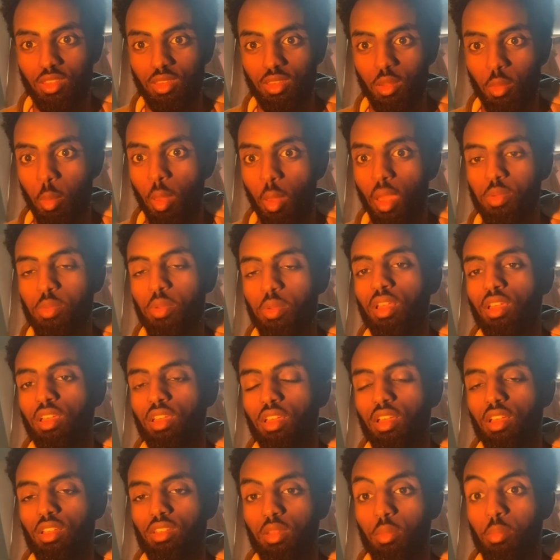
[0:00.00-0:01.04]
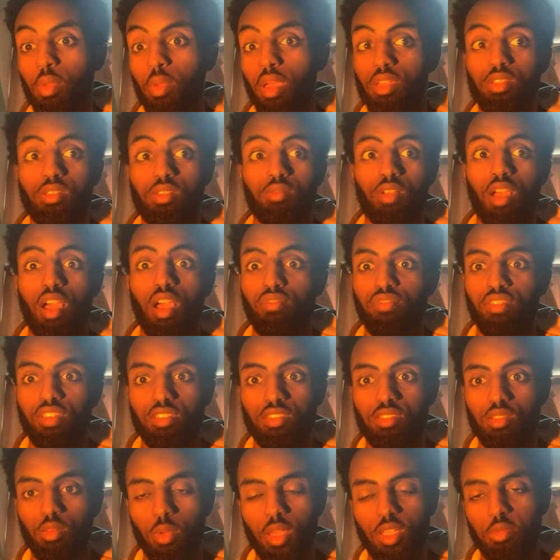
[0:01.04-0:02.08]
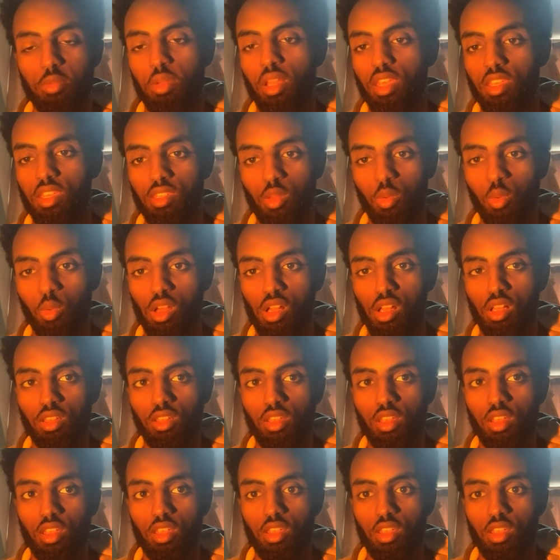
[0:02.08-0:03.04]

The best player, the best athlete, the best player in the world